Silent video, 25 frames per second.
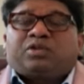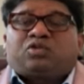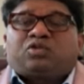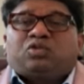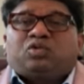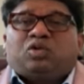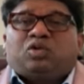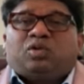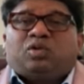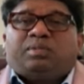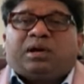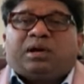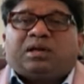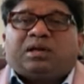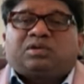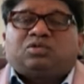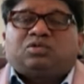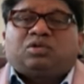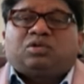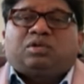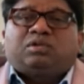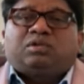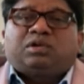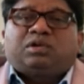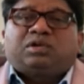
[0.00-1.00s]
to go back
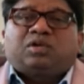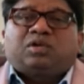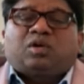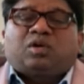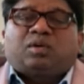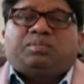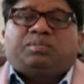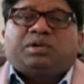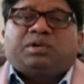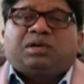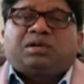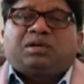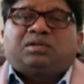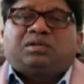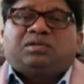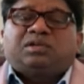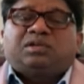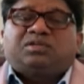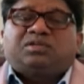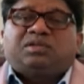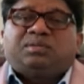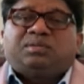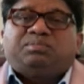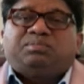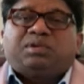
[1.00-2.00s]
to our topic,
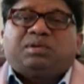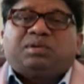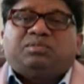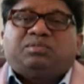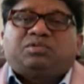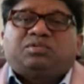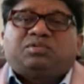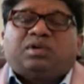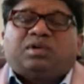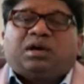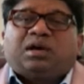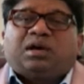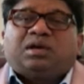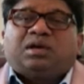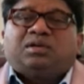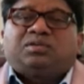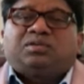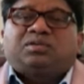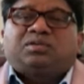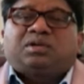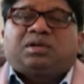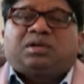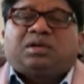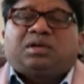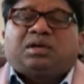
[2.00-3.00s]
the symptoms
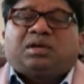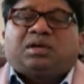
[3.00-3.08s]
wise,